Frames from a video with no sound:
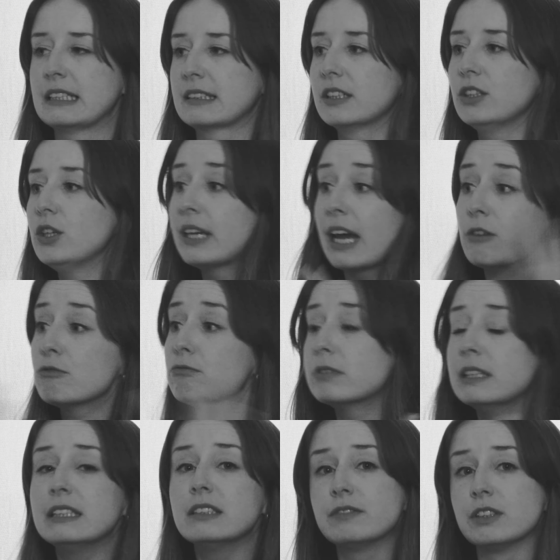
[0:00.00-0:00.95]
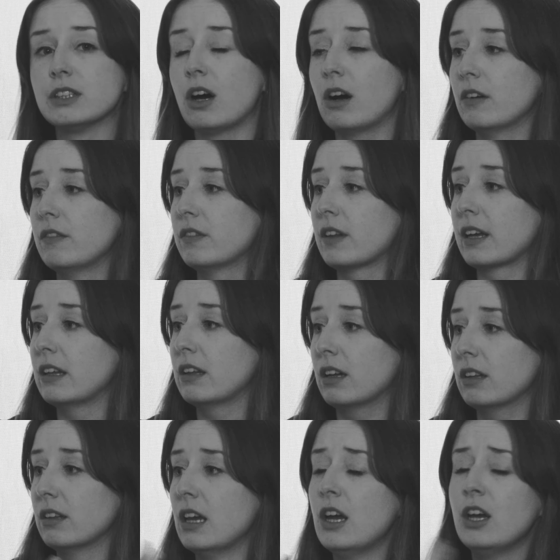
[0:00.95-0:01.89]
It's like you get rid of a lot of like
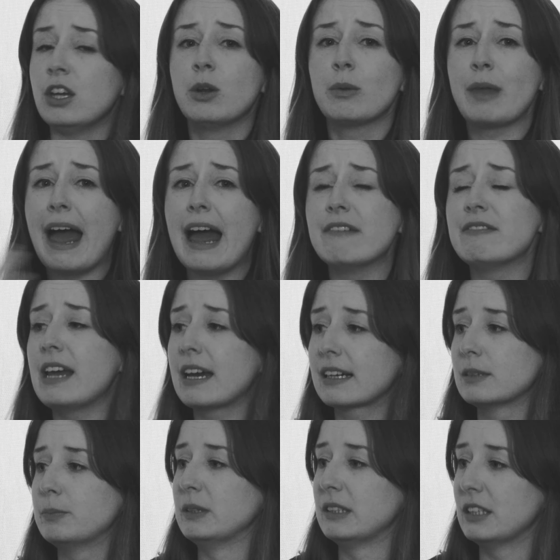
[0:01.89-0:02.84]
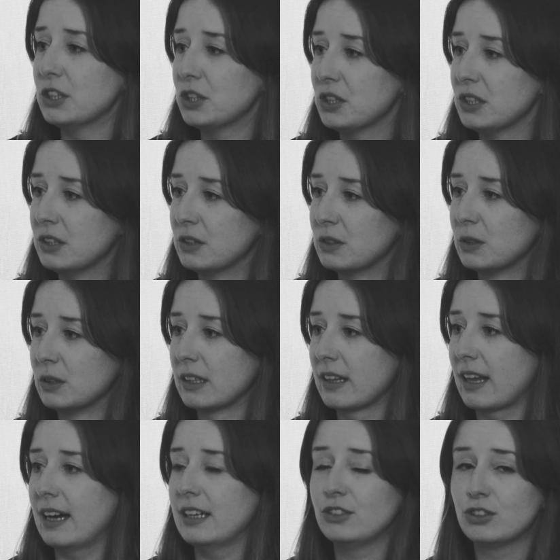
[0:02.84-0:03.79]
you know the heavy exposition and all
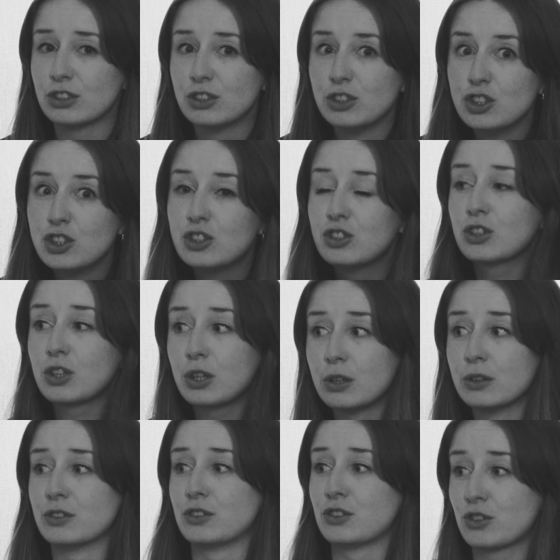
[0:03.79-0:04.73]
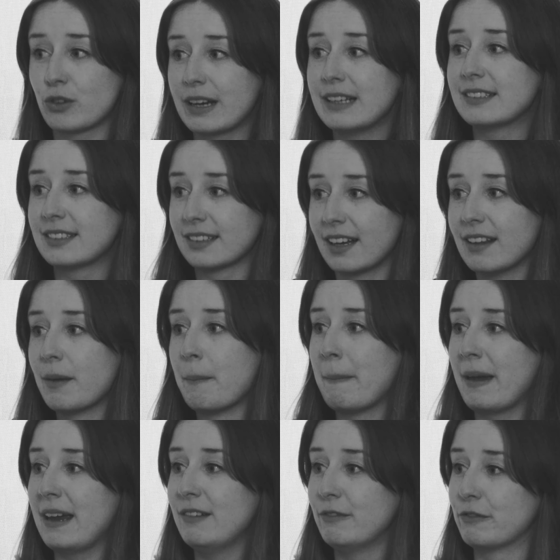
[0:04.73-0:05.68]
of that it just cuts straight to like the
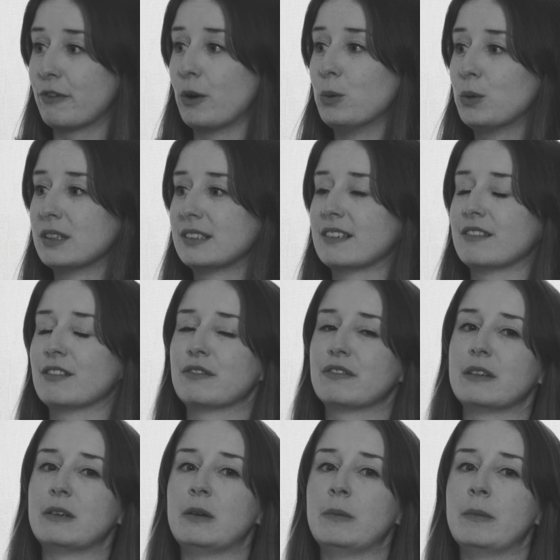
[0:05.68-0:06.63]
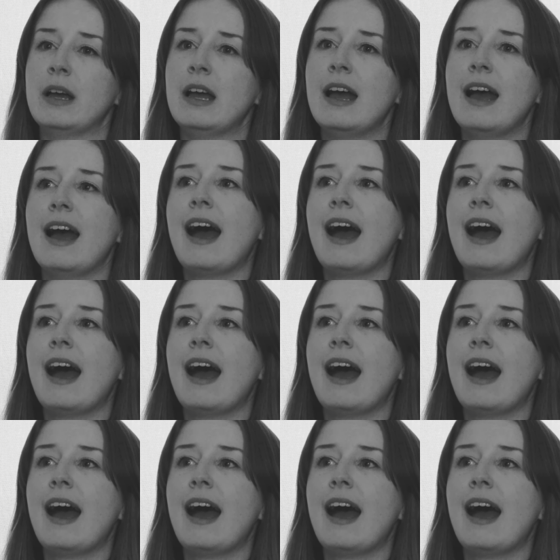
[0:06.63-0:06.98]
main focus of the film yeah.